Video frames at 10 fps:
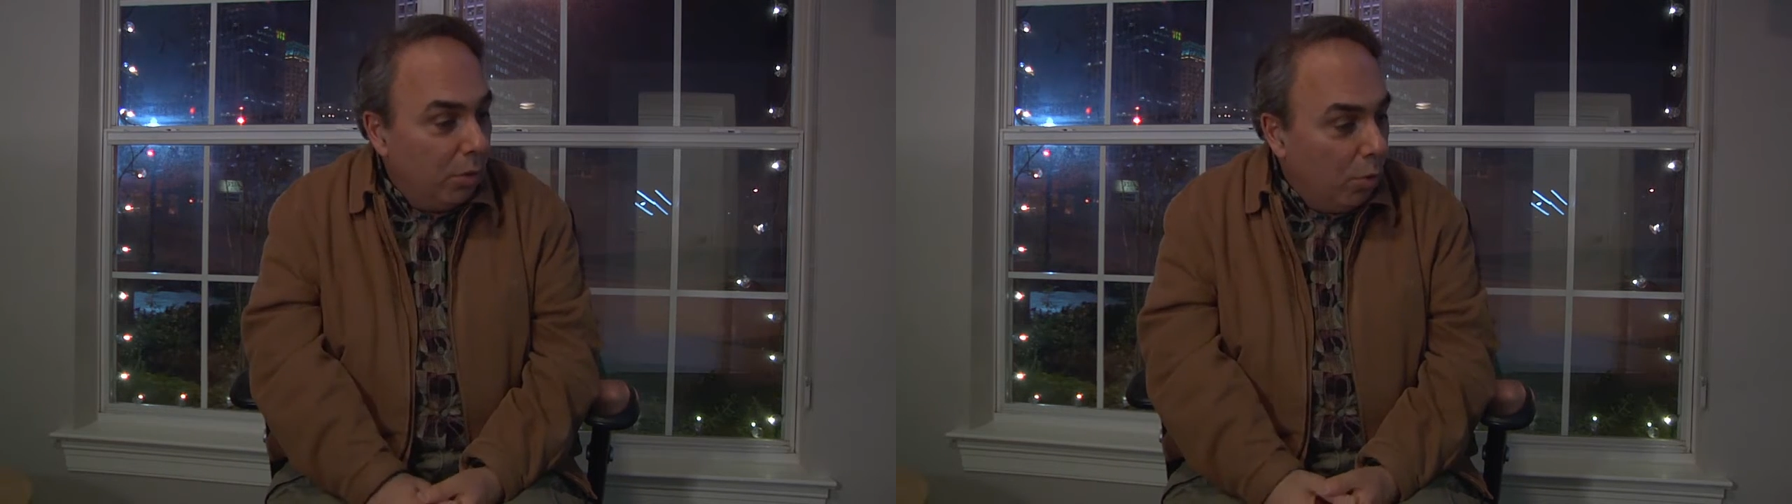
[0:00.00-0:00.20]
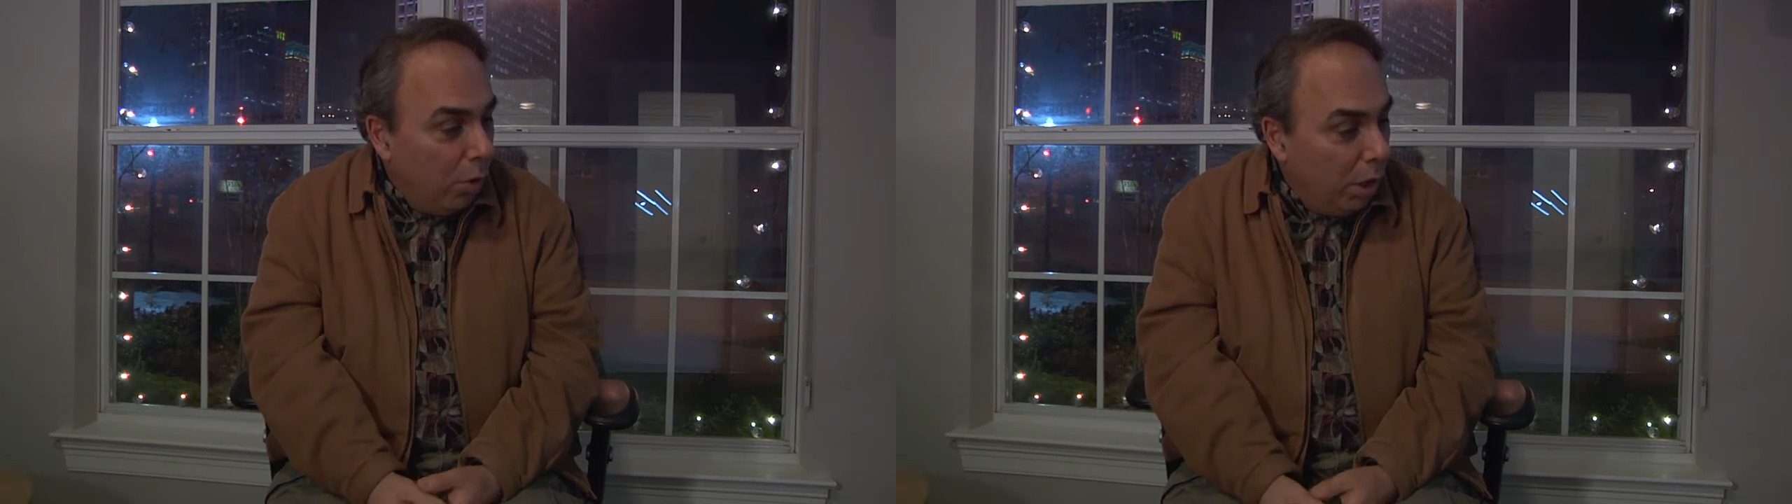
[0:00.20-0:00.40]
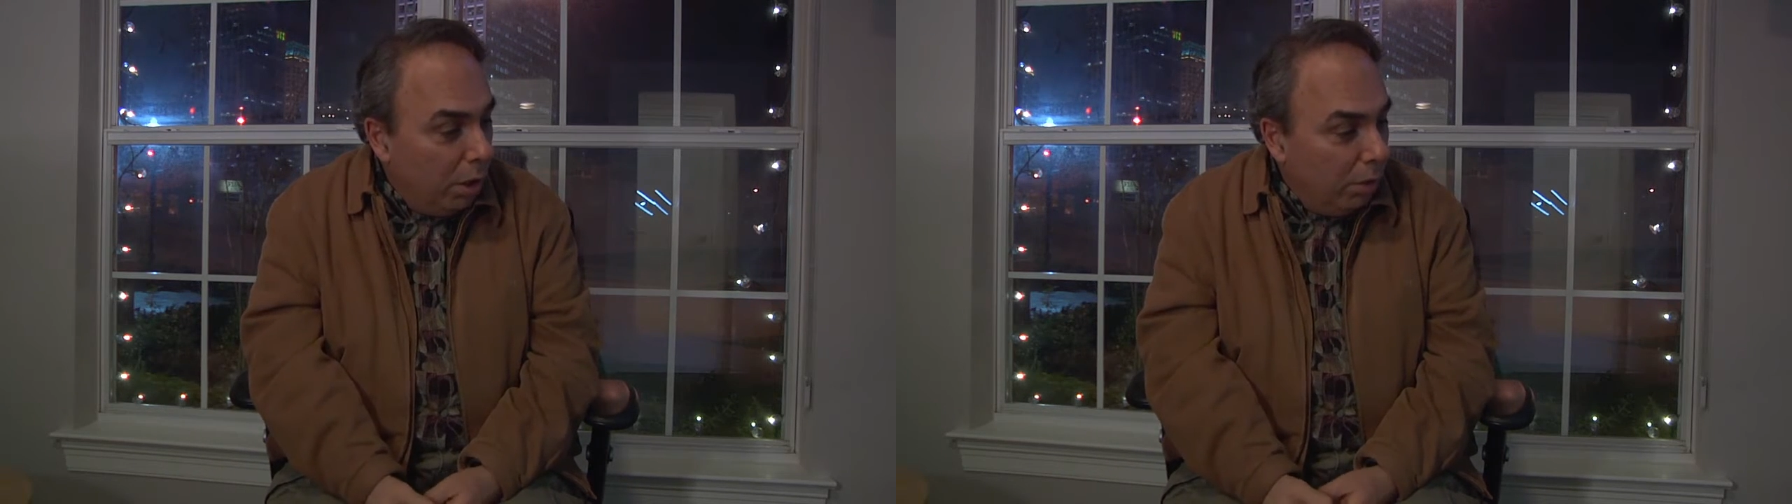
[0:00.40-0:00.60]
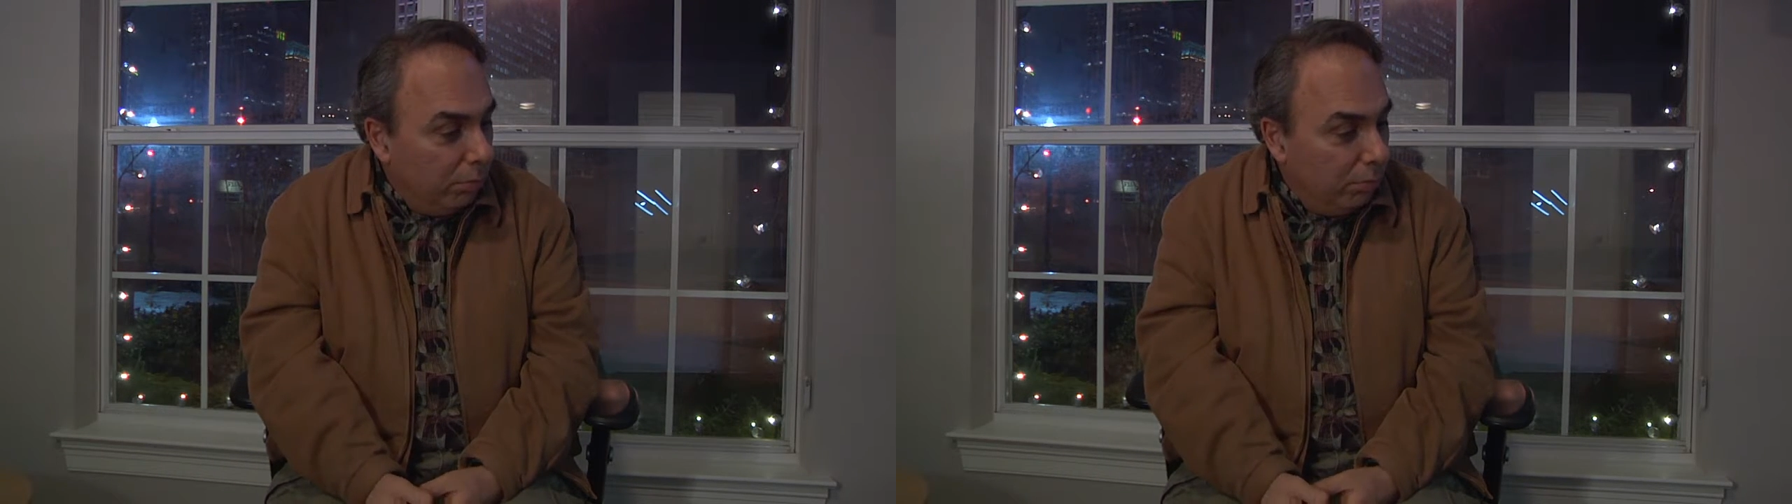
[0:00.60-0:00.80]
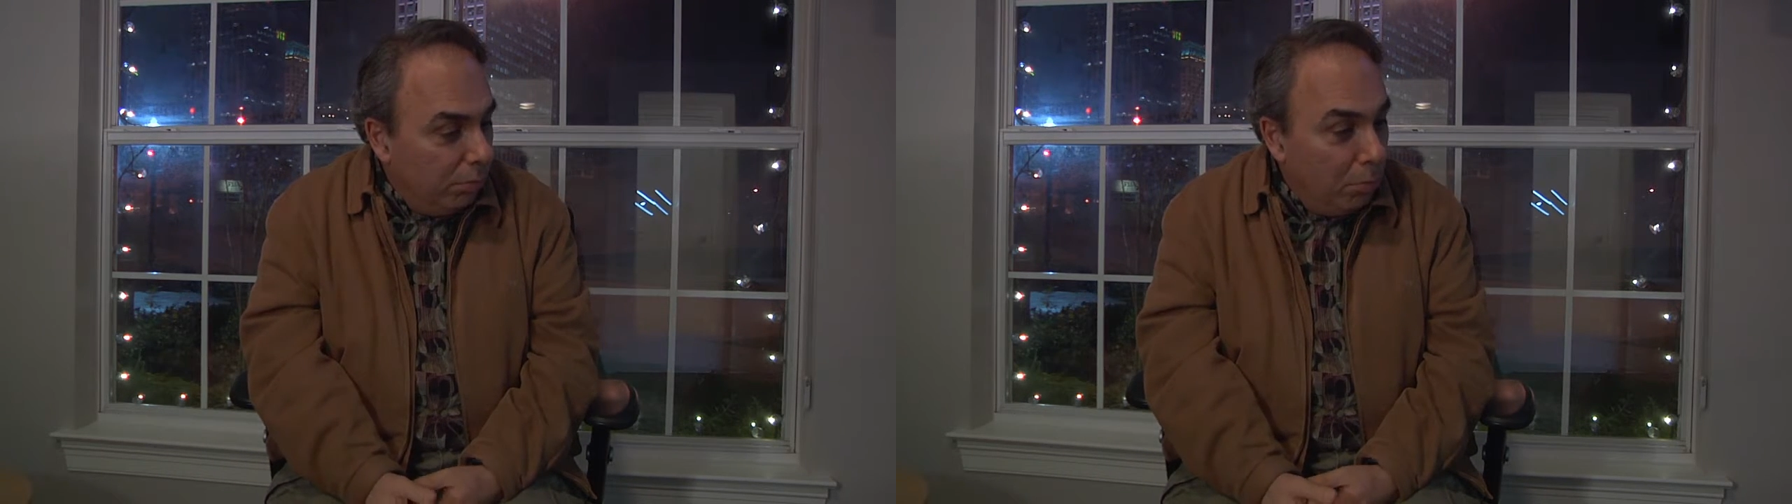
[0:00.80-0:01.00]

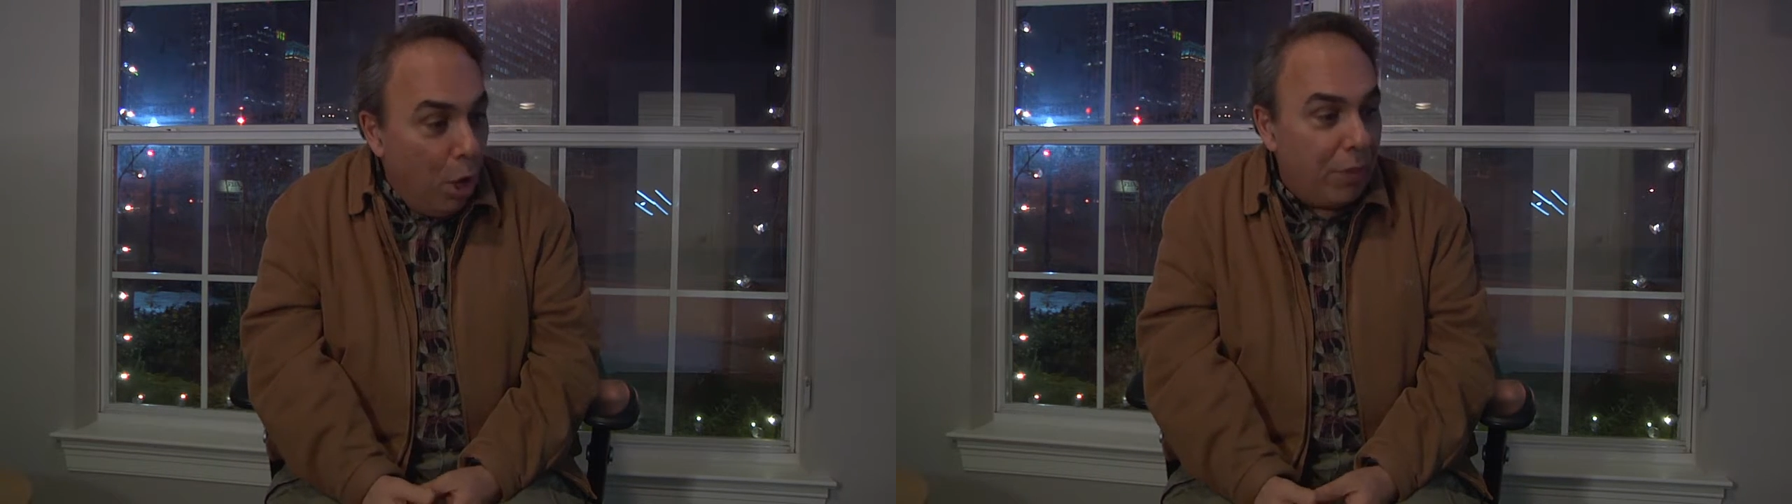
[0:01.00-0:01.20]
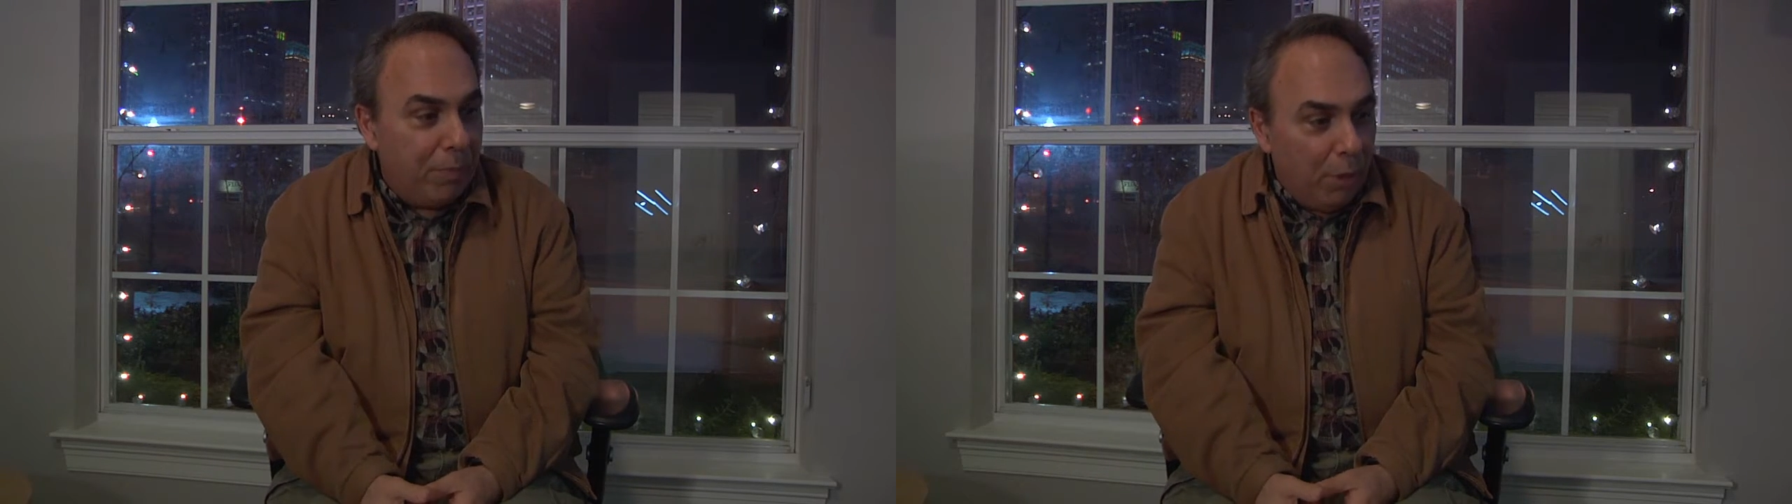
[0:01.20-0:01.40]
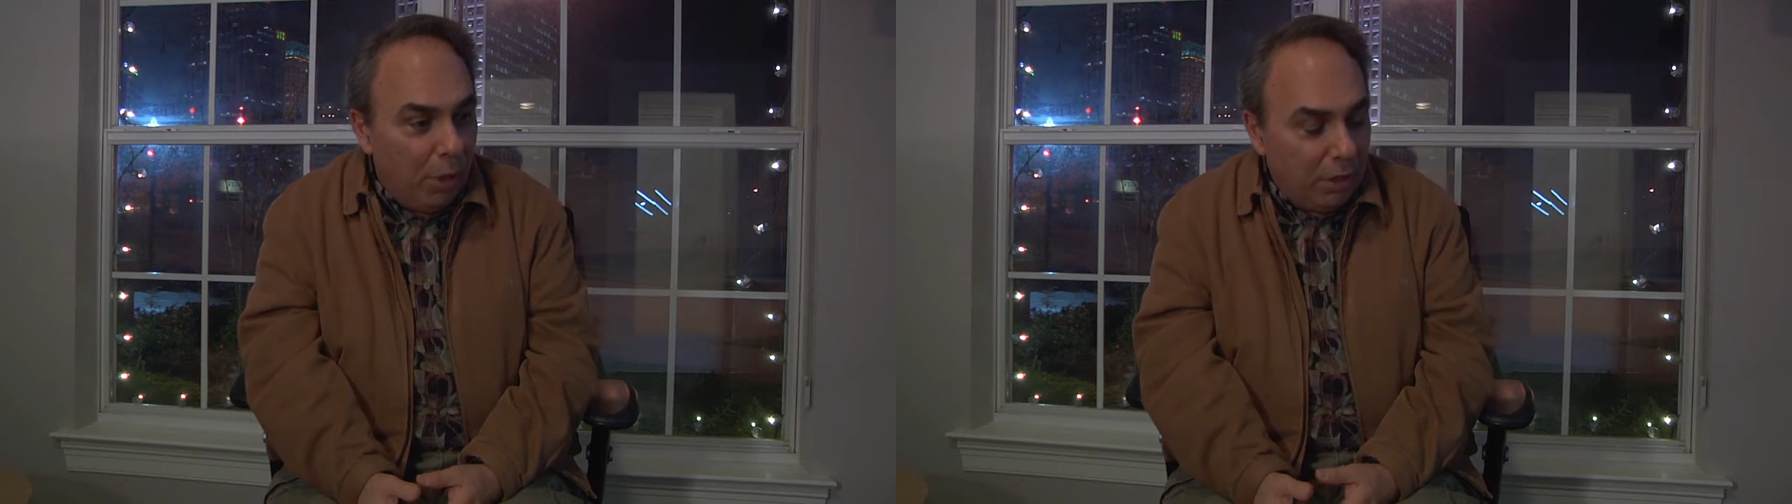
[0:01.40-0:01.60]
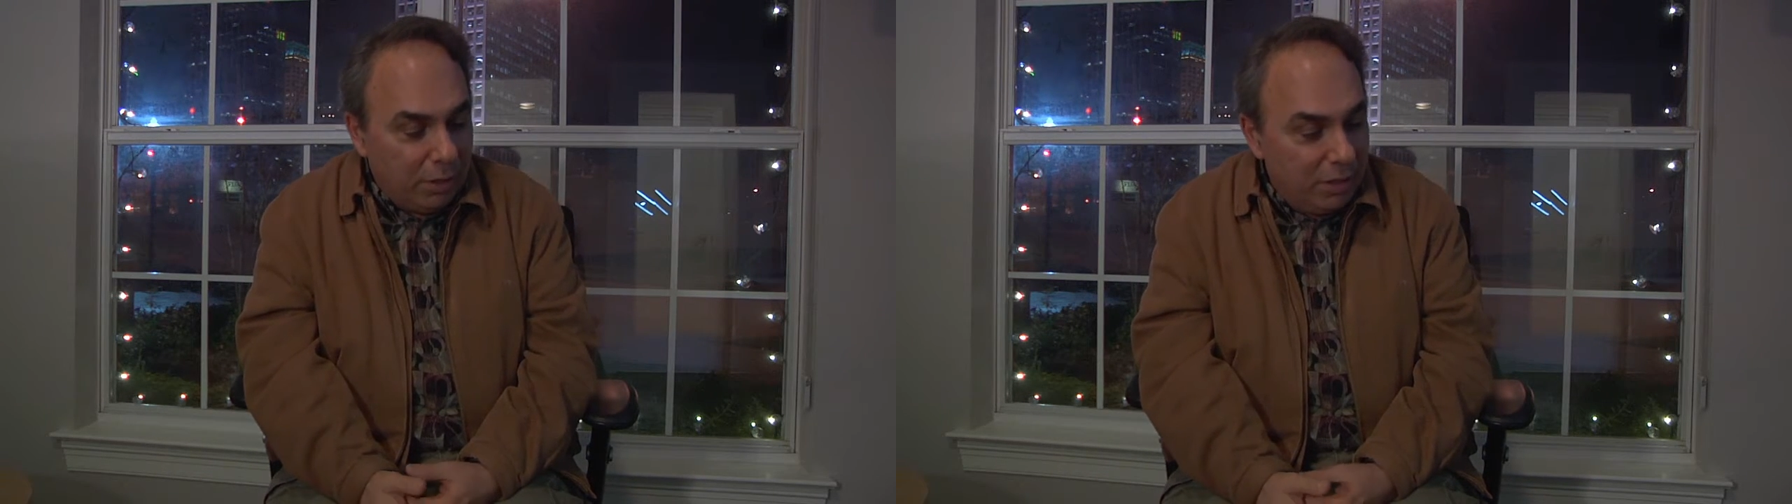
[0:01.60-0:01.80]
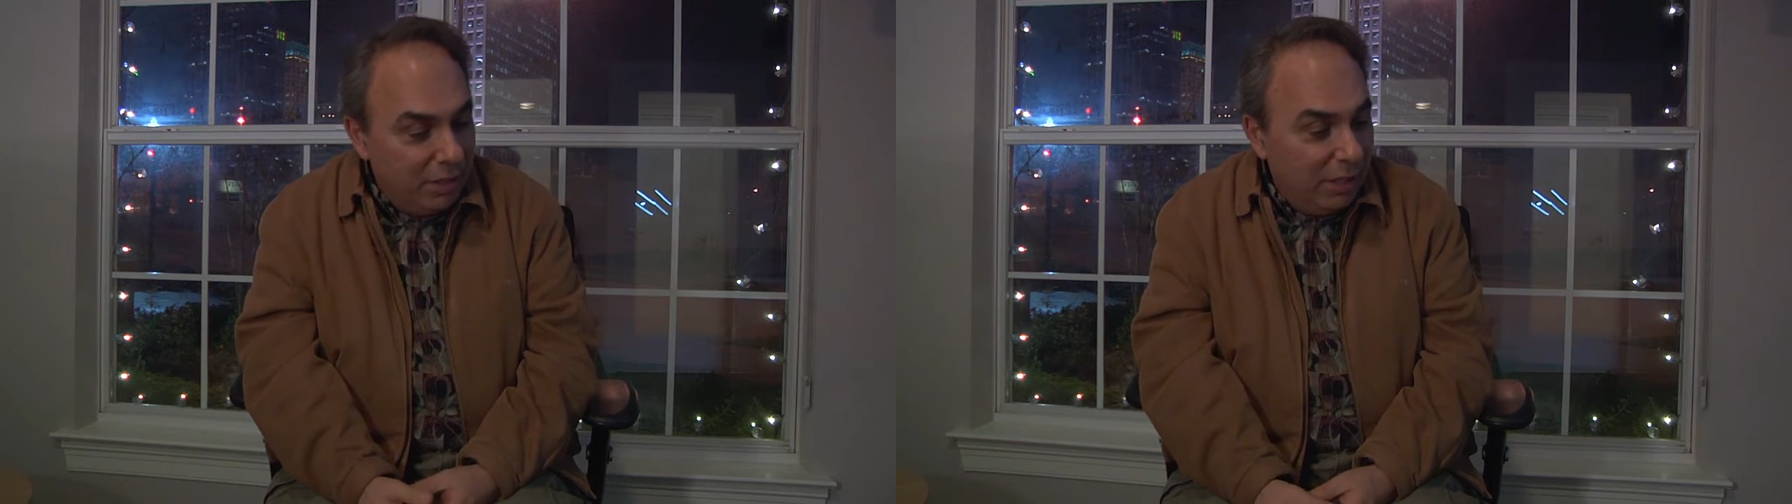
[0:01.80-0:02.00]
or
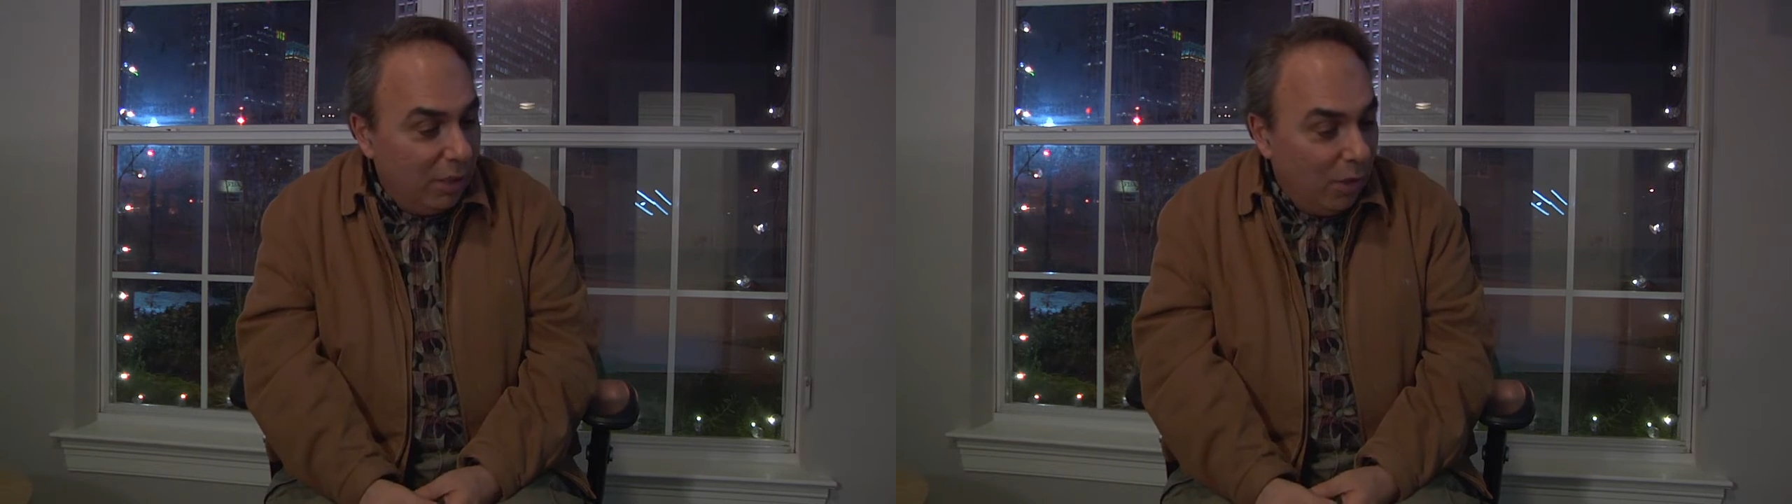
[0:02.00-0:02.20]
mothballs